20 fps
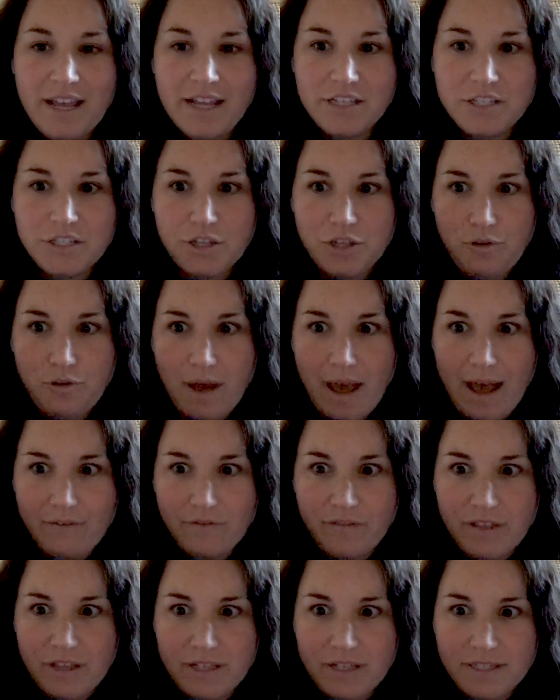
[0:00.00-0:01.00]
And so you
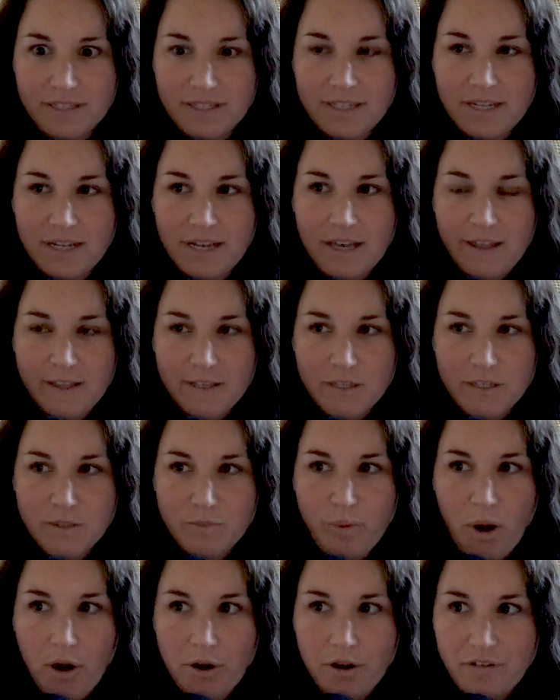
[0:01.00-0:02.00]
have this this
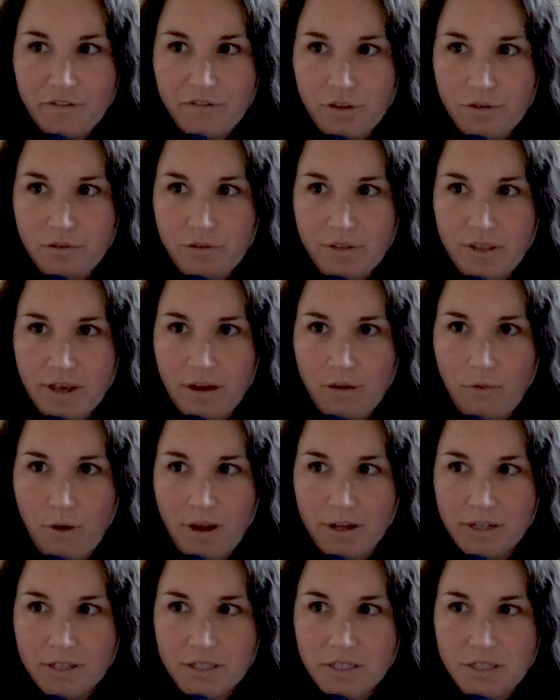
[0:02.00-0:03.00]
part of you that
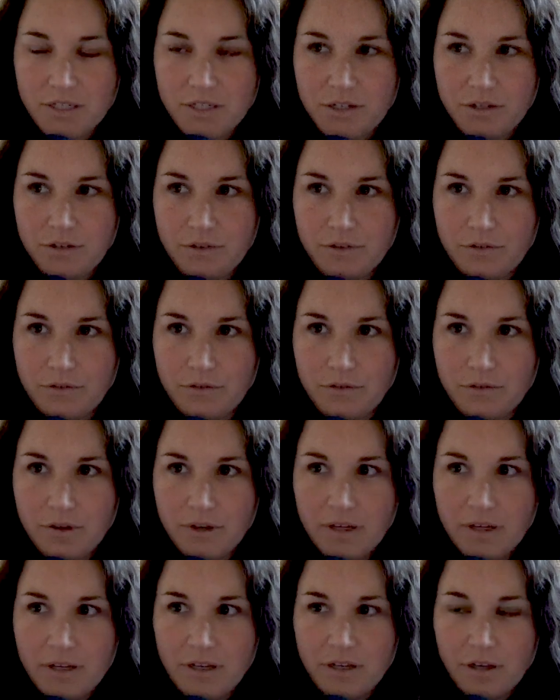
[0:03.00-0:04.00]
wants to
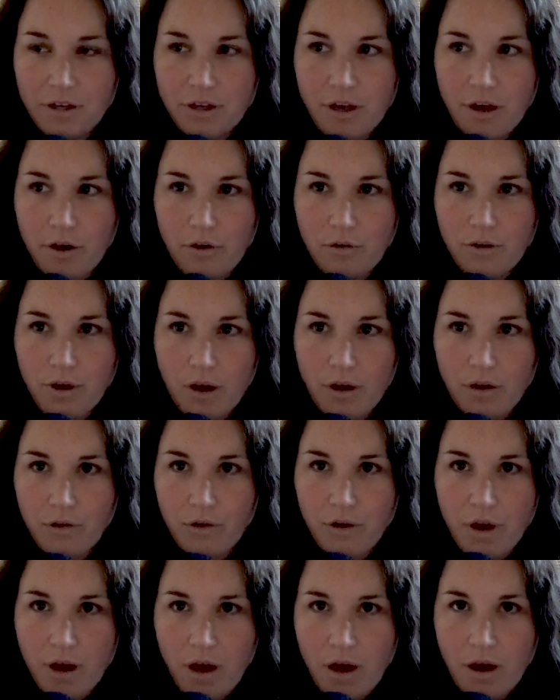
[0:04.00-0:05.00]
go
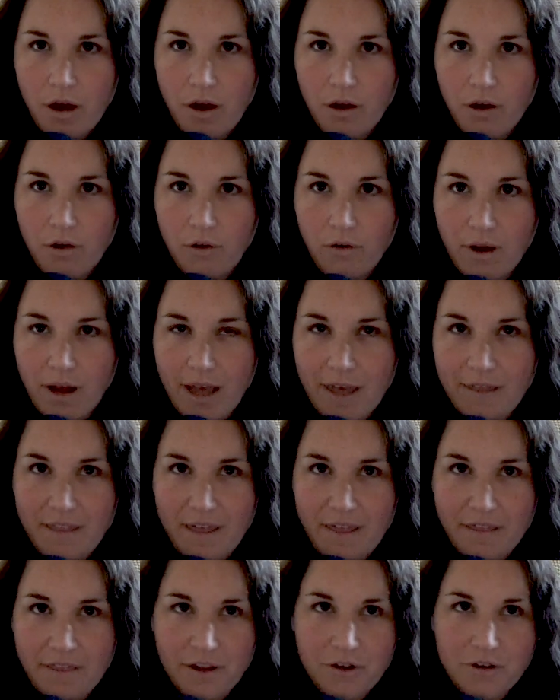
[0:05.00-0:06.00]
go go
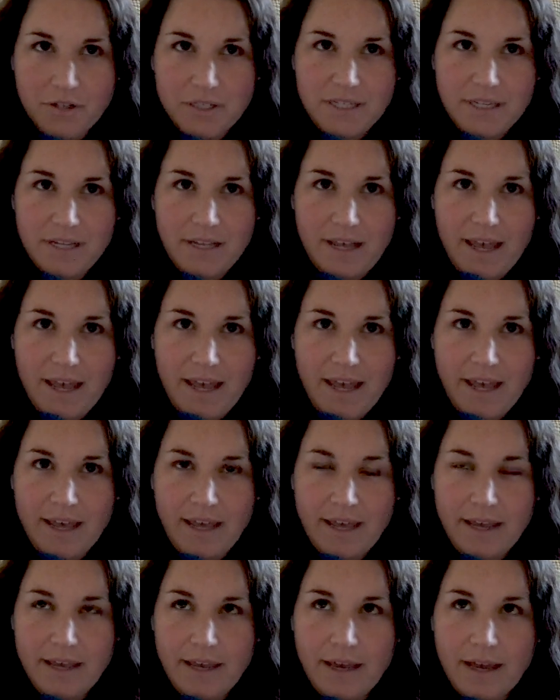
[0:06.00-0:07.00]
and then there's
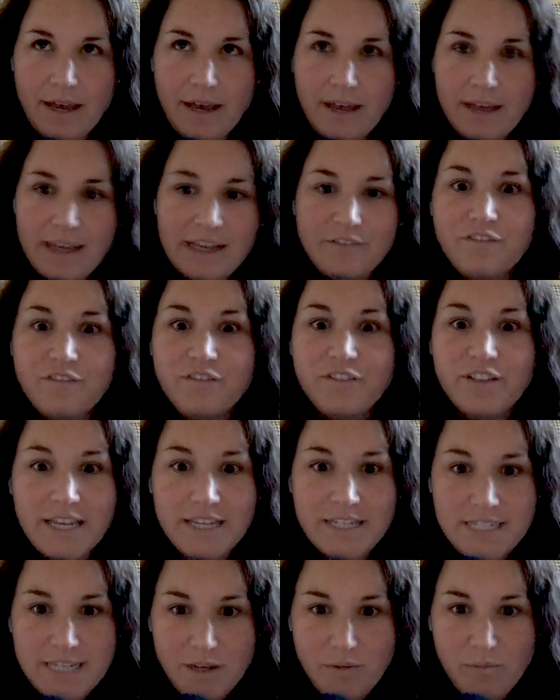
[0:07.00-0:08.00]
a
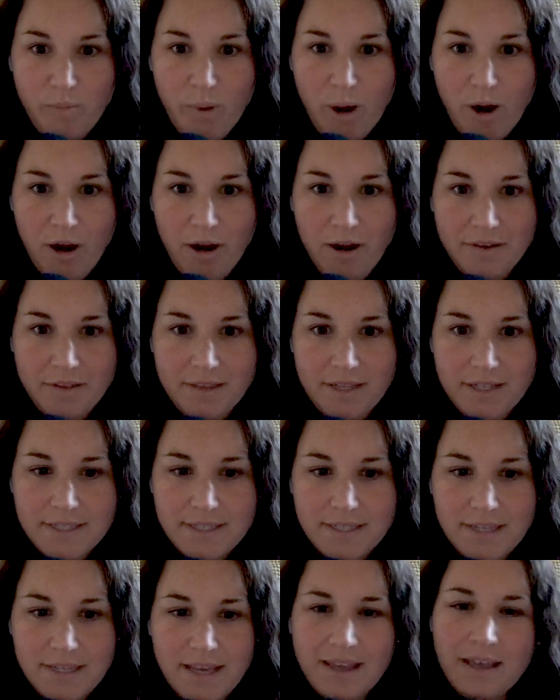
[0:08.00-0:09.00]
conflicting part
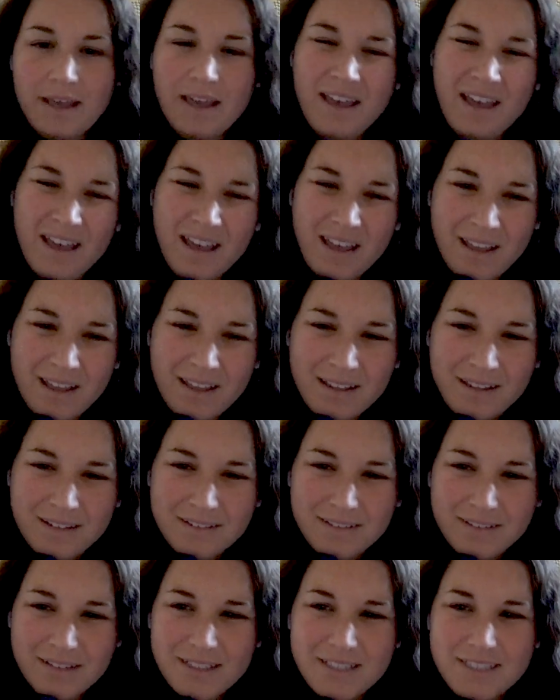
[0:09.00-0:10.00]
that's like eh
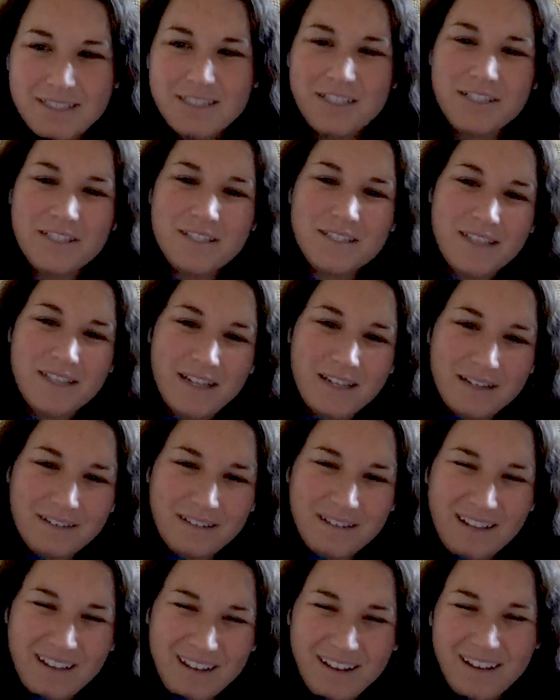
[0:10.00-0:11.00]
let's just like
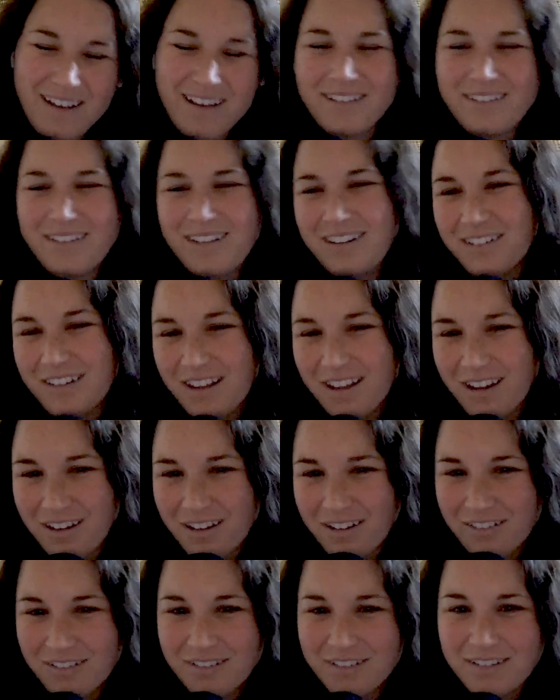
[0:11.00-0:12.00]
no I don't
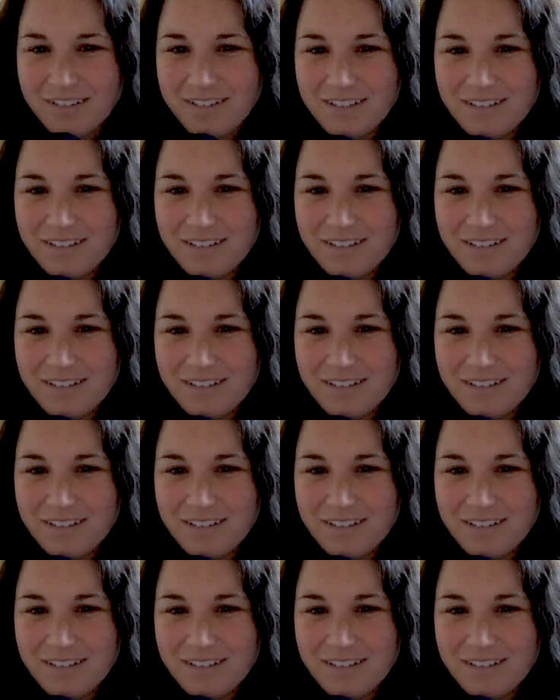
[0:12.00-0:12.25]
know